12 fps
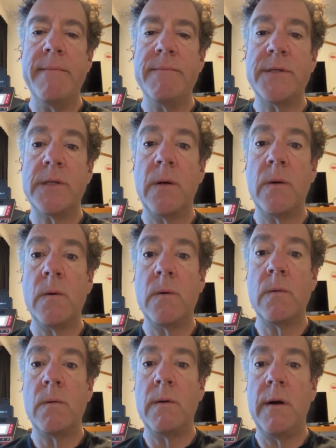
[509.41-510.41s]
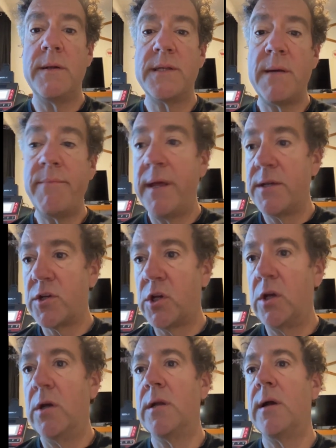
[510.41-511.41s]
So some things are
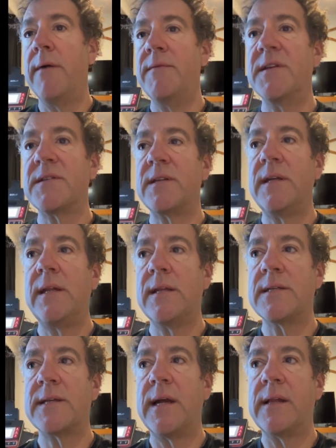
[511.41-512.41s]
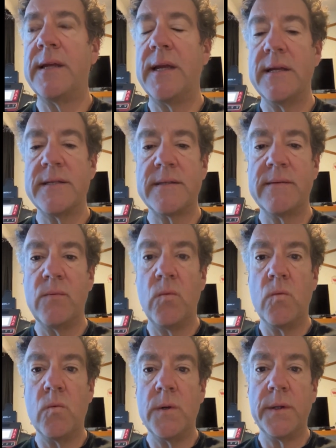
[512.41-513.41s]
good, obviously. The cycling is
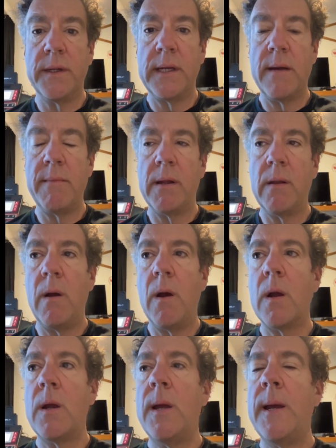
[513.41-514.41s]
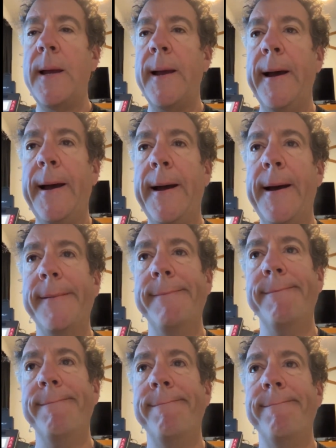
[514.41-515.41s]
really coming along.
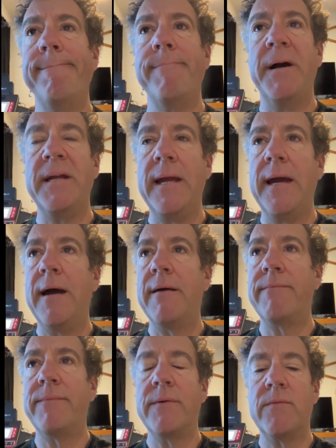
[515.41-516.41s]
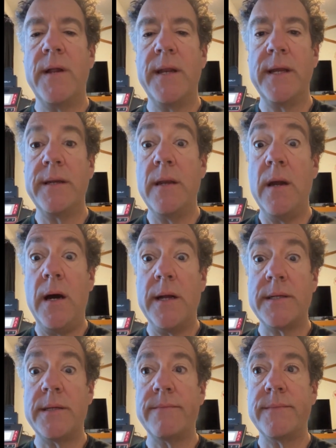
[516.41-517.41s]
But yeah, the running, not.